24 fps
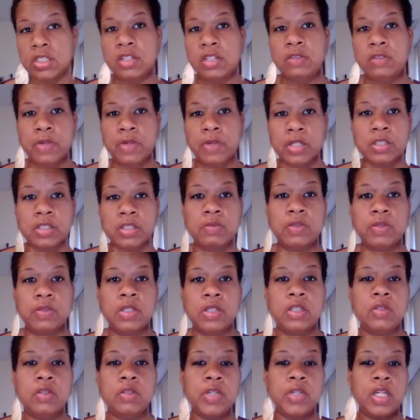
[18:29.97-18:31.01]
function
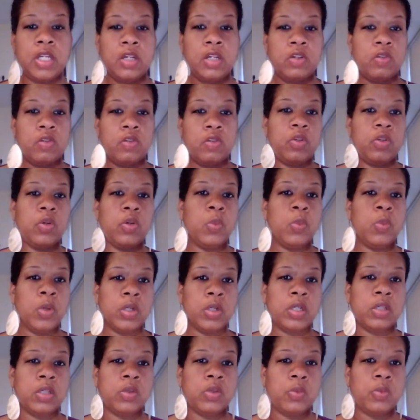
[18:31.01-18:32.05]
effectively and you can't do
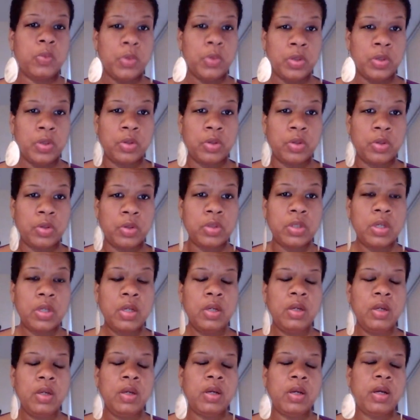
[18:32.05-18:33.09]
your work in the world,